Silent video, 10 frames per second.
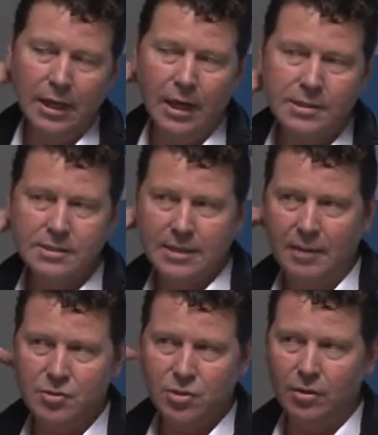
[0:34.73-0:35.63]
Uh,
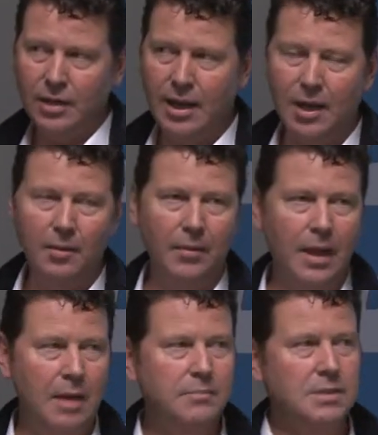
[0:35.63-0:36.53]
snapshot on how
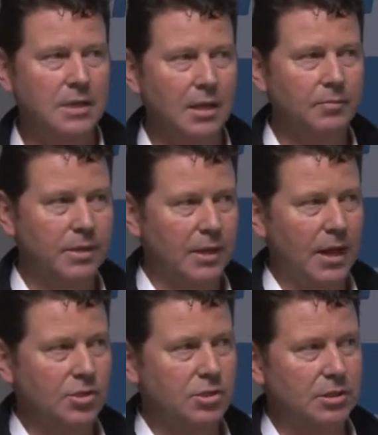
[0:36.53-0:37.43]
M D M can
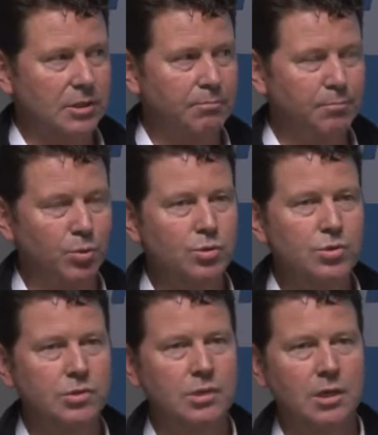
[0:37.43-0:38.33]
actually
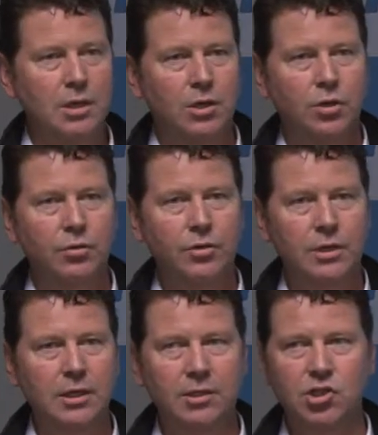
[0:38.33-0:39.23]
boost
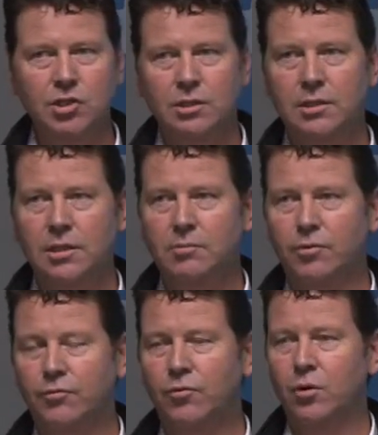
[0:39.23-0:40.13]
the agility and
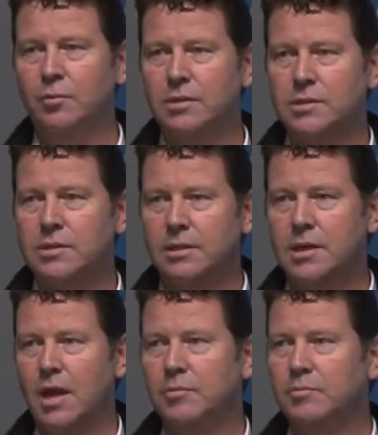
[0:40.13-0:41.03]
performance and
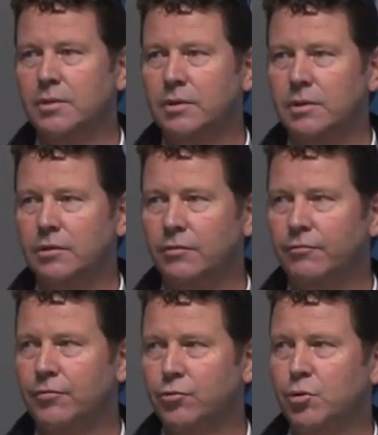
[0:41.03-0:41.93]
capability of
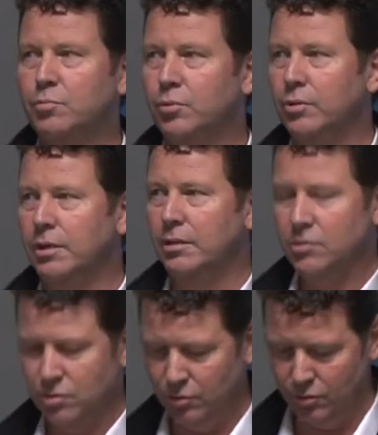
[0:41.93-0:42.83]
throughput
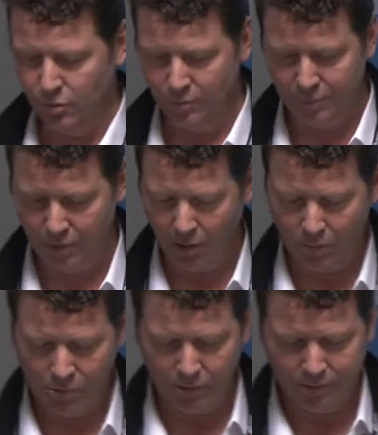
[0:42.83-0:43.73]
into your B I
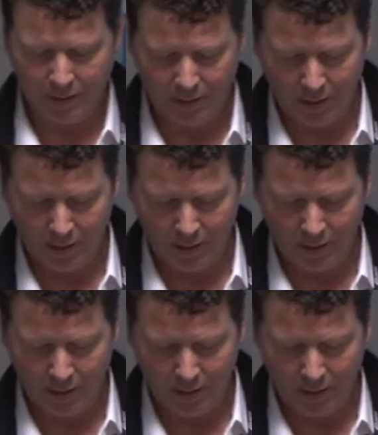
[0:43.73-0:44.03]
world.